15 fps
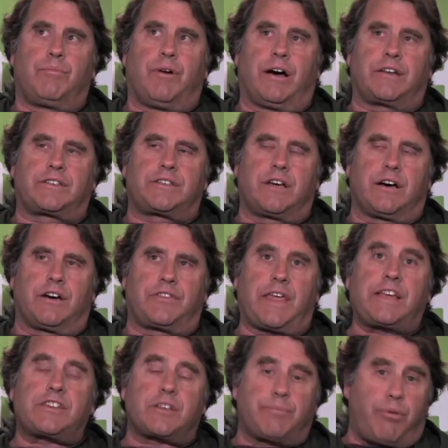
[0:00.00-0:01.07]
But uh,
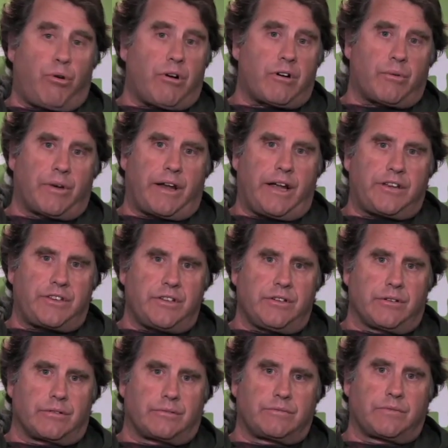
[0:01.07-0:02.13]
they support what I
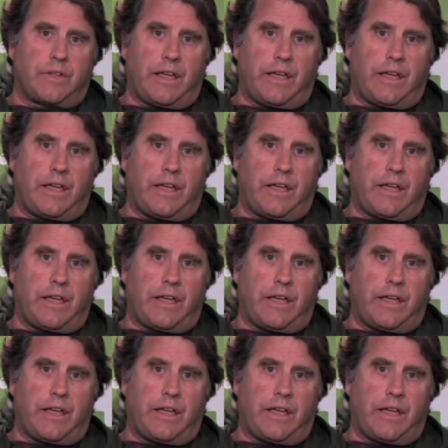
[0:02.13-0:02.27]
do,